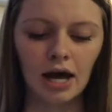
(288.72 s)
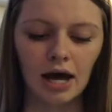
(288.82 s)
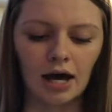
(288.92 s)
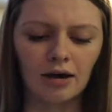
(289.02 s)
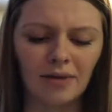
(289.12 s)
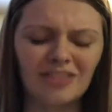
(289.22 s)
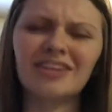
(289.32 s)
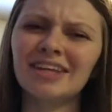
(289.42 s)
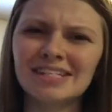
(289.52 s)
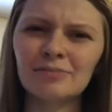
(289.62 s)
and then
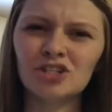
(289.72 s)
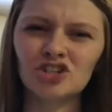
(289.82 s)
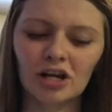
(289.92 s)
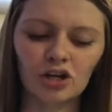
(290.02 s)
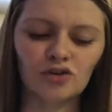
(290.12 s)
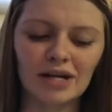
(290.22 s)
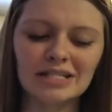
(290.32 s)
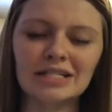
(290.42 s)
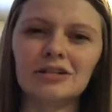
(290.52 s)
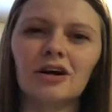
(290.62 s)
they demonstrate a great
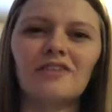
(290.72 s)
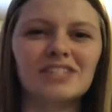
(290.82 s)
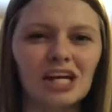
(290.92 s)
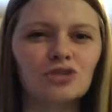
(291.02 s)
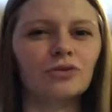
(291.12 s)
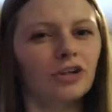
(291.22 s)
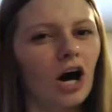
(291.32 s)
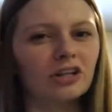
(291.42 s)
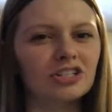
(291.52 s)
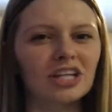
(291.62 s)
deal of sexual
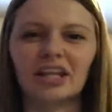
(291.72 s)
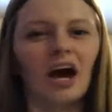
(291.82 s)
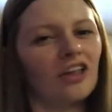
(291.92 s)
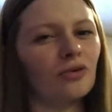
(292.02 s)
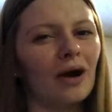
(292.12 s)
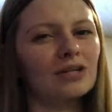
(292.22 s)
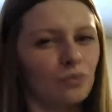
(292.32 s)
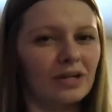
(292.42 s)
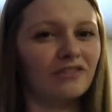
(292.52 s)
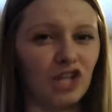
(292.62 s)
knowledge that they otherwise
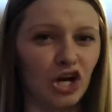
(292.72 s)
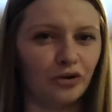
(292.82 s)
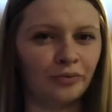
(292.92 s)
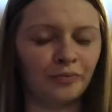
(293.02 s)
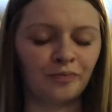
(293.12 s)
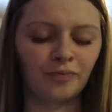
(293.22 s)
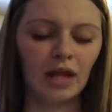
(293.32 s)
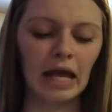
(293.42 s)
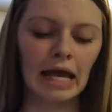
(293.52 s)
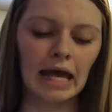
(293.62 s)
wouldn't have known.
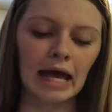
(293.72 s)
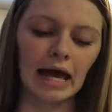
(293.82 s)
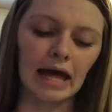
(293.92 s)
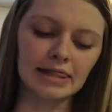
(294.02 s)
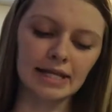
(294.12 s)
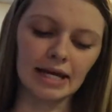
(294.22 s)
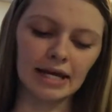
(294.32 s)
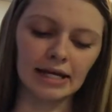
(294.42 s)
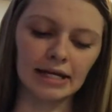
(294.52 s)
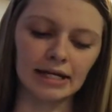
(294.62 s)
And
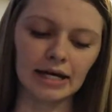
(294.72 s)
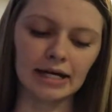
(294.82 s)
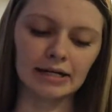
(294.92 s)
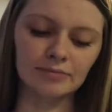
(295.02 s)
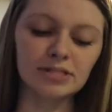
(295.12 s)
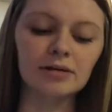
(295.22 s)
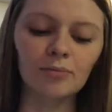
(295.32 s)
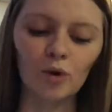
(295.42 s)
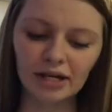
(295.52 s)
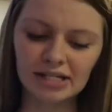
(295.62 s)
then
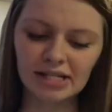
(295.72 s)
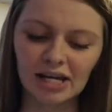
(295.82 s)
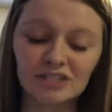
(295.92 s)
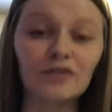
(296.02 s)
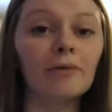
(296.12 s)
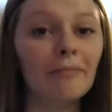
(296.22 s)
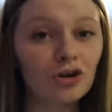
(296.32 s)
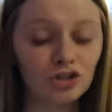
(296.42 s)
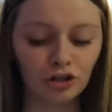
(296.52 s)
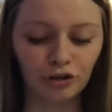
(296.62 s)
some warning signs for
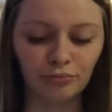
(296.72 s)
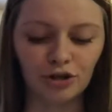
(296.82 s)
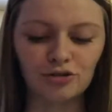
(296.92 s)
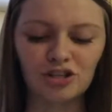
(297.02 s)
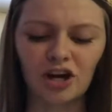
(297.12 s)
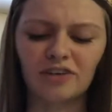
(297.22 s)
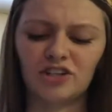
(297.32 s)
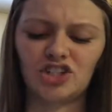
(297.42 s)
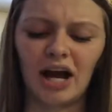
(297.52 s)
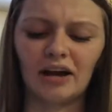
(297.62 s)
emotional abuse are if
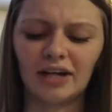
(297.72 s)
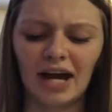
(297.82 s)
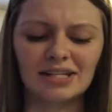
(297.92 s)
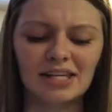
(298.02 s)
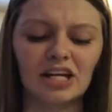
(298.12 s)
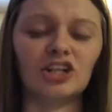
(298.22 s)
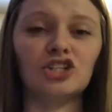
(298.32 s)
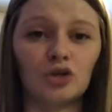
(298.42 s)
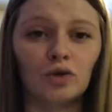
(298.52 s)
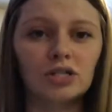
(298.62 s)
the child acts like an
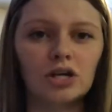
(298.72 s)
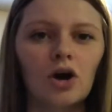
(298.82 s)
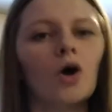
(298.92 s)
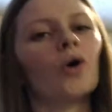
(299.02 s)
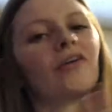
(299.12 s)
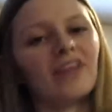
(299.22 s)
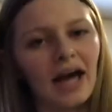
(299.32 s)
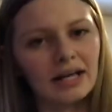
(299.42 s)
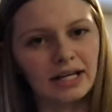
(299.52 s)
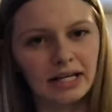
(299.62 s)
adult or if they
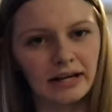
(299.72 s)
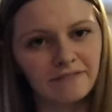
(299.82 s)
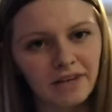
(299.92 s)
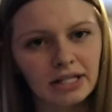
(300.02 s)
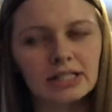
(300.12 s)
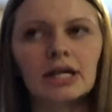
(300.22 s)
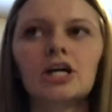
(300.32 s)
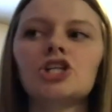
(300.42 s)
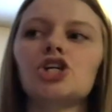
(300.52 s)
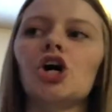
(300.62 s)
act like an infant.
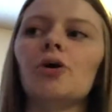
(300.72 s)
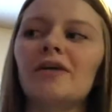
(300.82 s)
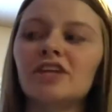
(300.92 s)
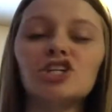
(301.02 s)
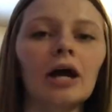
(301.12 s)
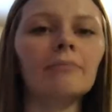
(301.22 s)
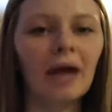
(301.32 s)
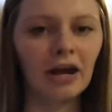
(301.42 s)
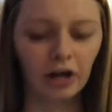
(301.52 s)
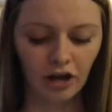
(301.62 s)
So if they try and
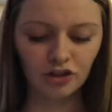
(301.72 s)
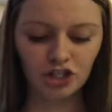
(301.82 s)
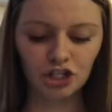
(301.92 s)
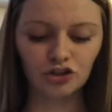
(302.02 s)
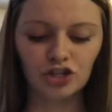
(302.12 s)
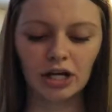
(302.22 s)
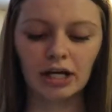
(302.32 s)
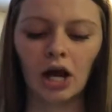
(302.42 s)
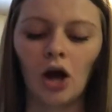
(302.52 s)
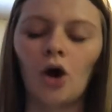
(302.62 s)
parent other
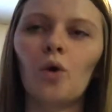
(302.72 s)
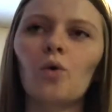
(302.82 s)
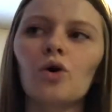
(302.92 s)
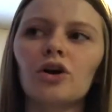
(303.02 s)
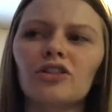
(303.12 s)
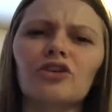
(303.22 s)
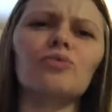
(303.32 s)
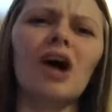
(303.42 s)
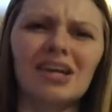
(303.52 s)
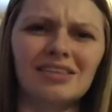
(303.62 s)
children, or they're
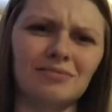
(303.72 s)
rocking